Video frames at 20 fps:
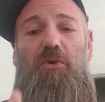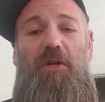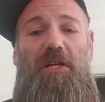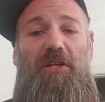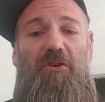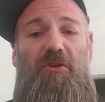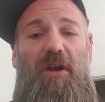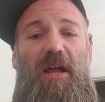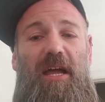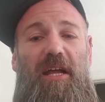
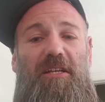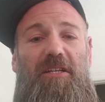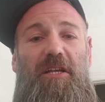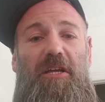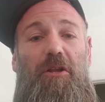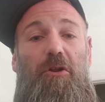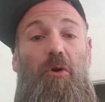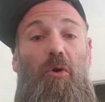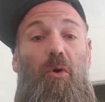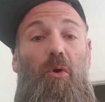
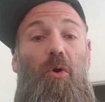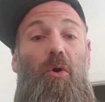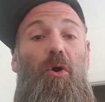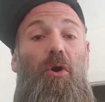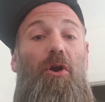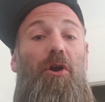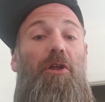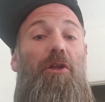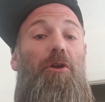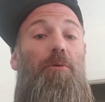redirected,
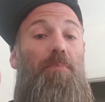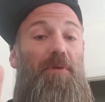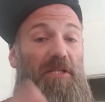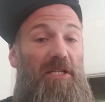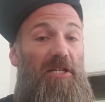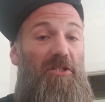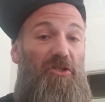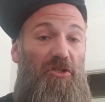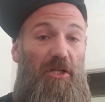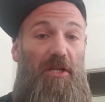or you're
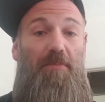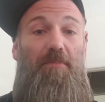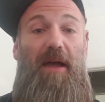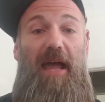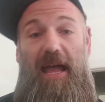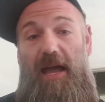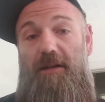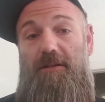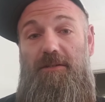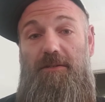potentially
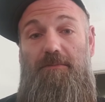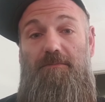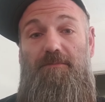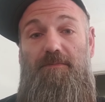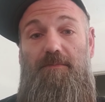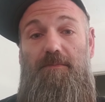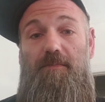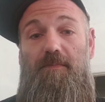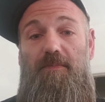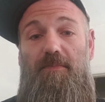banned
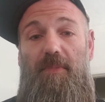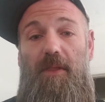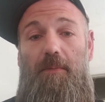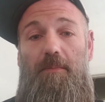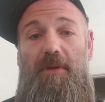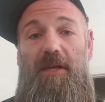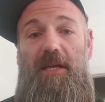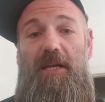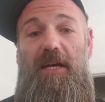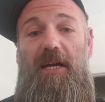
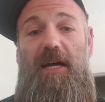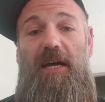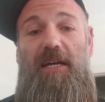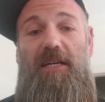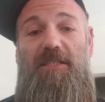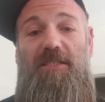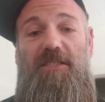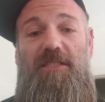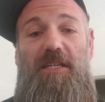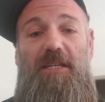
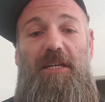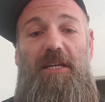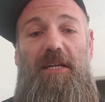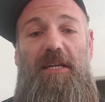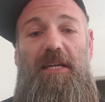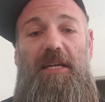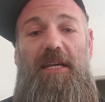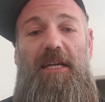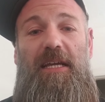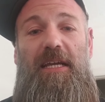because
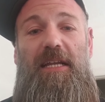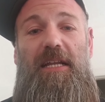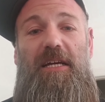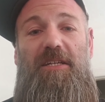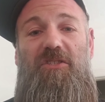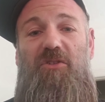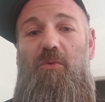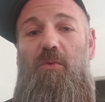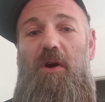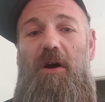he
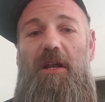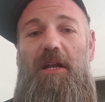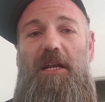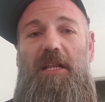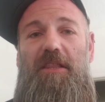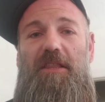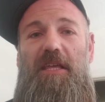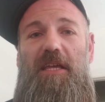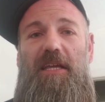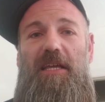doesn't want
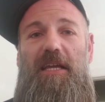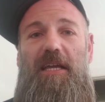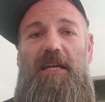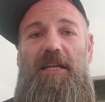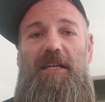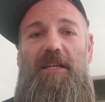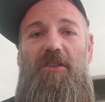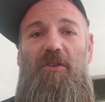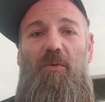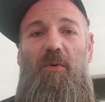anything
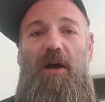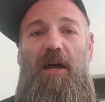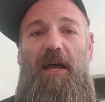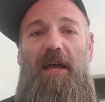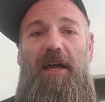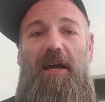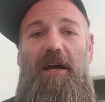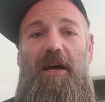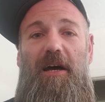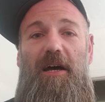getting in the
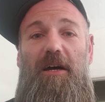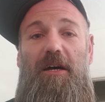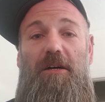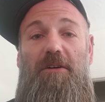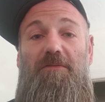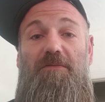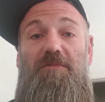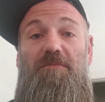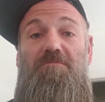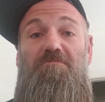way
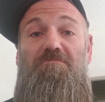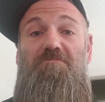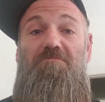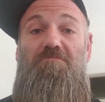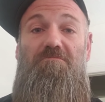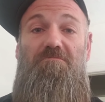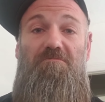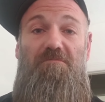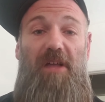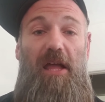of
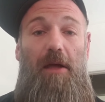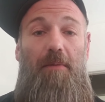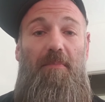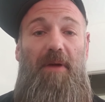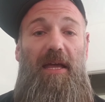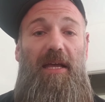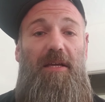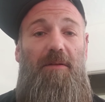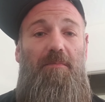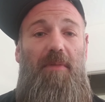him
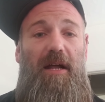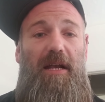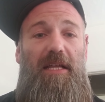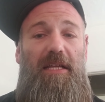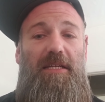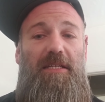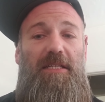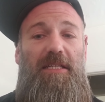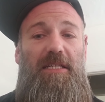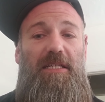making
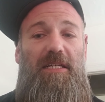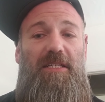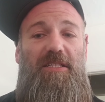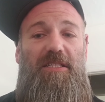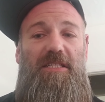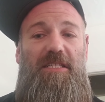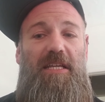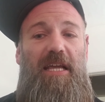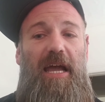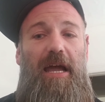money. He
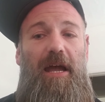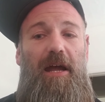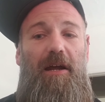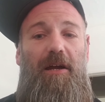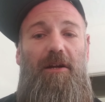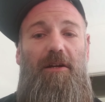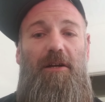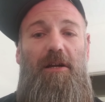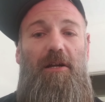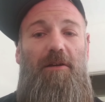doesn't
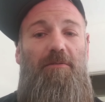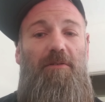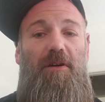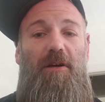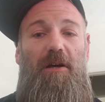care